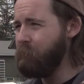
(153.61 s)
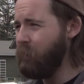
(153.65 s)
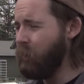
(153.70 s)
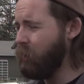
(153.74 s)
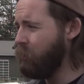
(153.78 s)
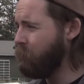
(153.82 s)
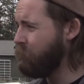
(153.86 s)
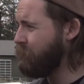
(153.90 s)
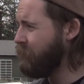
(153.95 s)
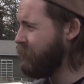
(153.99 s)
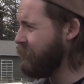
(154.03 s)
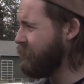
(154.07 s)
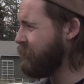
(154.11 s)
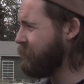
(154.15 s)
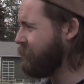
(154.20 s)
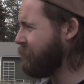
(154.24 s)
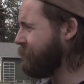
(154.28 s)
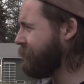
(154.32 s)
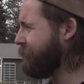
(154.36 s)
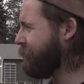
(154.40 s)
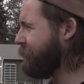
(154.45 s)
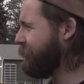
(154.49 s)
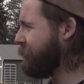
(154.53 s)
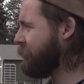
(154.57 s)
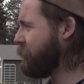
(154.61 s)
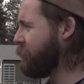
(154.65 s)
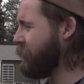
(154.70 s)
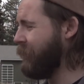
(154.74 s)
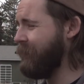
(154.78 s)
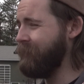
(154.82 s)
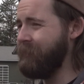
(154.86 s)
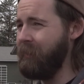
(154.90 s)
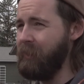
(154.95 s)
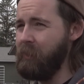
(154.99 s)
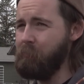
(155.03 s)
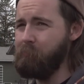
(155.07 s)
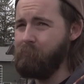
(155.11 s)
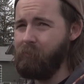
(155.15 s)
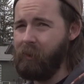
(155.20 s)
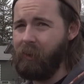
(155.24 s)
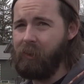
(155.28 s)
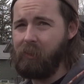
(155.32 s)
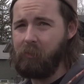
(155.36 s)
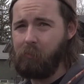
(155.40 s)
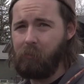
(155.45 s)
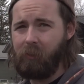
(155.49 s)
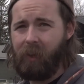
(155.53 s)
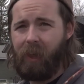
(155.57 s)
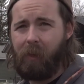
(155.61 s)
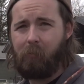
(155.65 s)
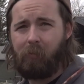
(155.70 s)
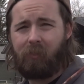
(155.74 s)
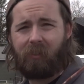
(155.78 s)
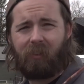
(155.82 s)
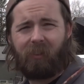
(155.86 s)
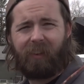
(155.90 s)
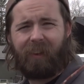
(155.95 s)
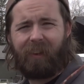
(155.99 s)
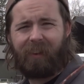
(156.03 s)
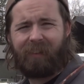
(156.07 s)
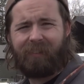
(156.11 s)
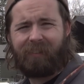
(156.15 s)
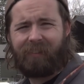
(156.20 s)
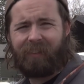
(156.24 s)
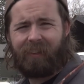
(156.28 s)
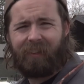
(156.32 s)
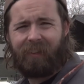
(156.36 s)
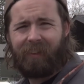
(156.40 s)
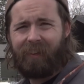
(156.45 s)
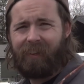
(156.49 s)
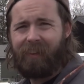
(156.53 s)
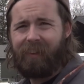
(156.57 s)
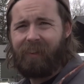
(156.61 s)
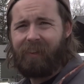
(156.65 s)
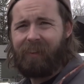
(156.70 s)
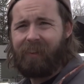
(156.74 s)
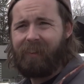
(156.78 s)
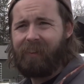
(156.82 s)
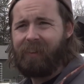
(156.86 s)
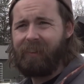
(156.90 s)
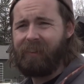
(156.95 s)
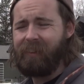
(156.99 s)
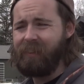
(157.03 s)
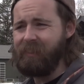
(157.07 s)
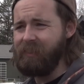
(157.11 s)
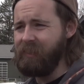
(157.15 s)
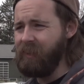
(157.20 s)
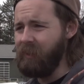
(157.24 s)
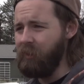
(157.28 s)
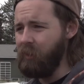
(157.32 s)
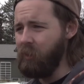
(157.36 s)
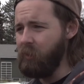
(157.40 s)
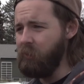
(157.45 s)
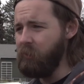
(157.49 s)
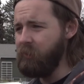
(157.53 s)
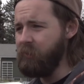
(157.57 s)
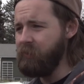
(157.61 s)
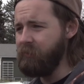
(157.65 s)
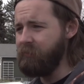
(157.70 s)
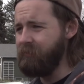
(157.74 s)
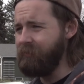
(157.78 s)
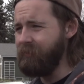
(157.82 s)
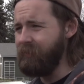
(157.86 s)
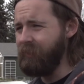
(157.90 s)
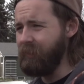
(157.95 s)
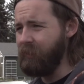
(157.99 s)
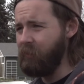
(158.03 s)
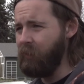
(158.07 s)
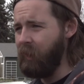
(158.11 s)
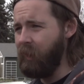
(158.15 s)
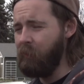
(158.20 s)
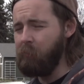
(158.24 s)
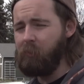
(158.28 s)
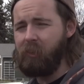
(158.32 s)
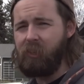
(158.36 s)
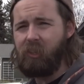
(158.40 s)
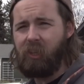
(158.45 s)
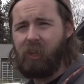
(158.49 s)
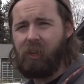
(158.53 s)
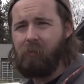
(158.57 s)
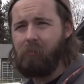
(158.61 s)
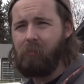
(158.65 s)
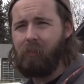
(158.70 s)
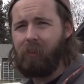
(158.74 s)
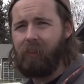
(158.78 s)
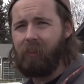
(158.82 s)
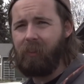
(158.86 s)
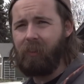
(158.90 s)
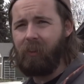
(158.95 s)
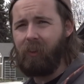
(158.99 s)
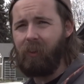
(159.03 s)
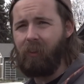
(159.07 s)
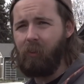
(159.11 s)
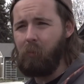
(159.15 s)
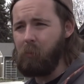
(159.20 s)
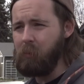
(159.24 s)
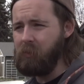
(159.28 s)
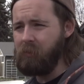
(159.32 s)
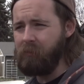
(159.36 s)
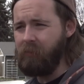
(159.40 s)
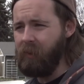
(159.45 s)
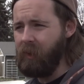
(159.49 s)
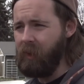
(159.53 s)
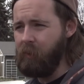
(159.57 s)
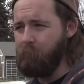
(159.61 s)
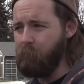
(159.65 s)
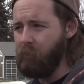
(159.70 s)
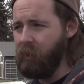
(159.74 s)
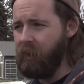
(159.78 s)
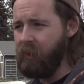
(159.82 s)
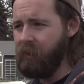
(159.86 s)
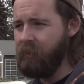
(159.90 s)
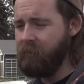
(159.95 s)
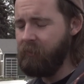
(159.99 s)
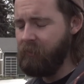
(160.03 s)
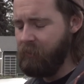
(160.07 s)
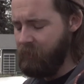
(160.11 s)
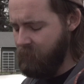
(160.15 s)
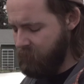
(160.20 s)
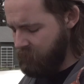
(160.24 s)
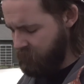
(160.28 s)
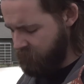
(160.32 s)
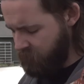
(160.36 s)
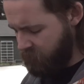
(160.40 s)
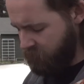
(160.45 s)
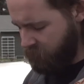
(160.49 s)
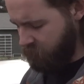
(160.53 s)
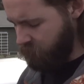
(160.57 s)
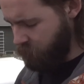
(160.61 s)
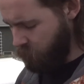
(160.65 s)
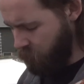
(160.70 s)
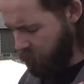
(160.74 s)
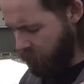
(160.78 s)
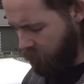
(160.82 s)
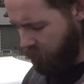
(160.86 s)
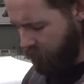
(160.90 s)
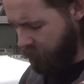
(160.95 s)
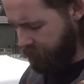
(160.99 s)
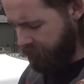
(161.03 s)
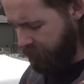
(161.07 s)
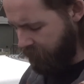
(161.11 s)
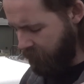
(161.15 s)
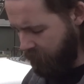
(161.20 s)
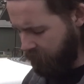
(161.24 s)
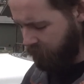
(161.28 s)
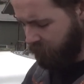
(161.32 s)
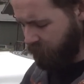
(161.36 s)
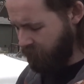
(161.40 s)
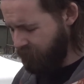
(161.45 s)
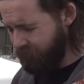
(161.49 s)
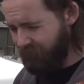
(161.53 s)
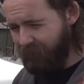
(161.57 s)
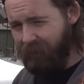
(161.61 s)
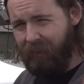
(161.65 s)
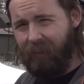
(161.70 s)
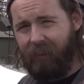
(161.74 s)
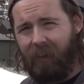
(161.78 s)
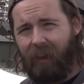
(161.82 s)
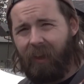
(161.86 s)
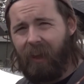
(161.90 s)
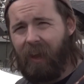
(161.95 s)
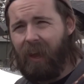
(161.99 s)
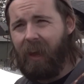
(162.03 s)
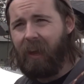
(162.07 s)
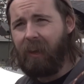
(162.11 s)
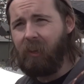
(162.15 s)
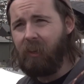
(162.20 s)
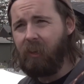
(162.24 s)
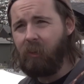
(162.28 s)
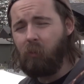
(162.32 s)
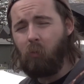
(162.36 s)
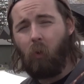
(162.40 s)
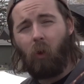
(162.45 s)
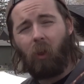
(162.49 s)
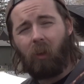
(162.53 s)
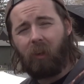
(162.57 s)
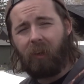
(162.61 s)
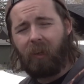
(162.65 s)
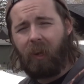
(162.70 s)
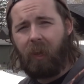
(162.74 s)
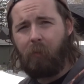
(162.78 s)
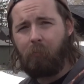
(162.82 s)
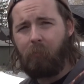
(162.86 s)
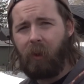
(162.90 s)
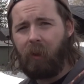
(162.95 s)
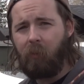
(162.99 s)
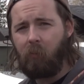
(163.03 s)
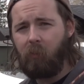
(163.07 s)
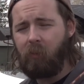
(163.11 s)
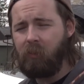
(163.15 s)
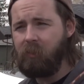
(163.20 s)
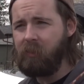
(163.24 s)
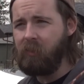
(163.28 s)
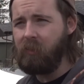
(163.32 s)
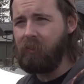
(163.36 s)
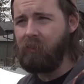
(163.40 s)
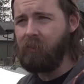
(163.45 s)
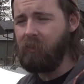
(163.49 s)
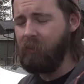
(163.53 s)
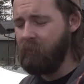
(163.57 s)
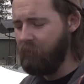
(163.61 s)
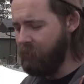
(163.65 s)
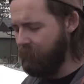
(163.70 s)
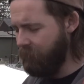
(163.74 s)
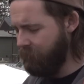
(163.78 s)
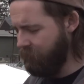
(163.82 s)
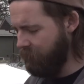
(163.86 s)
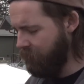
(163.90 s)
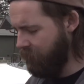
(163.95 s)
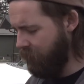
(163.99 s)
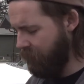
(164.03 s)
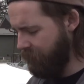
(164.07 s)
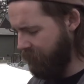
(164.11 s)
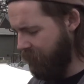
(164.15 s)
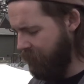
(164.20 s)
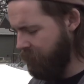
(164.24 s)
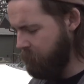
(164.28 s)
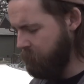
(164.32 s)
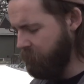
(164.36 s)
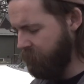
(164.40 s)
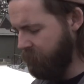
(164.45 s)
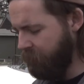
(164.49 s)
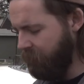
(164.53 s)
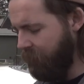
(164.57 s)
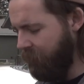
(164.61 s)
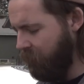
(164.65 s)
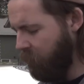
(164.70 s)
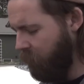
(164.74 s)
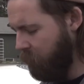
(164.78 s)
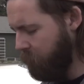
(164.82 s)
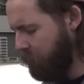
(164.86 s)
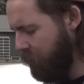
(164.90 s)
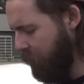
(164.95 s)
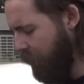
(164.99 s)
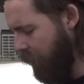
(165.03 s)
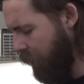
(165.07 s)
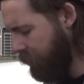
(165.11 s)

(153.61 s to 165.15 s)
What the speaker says: bulbs, I just try and find the brightest one Amazon has, because they're always incredibly cheap and they're always very bright. Where I've had a lot of like high, good quality name brand ones, and I've had them just fail on me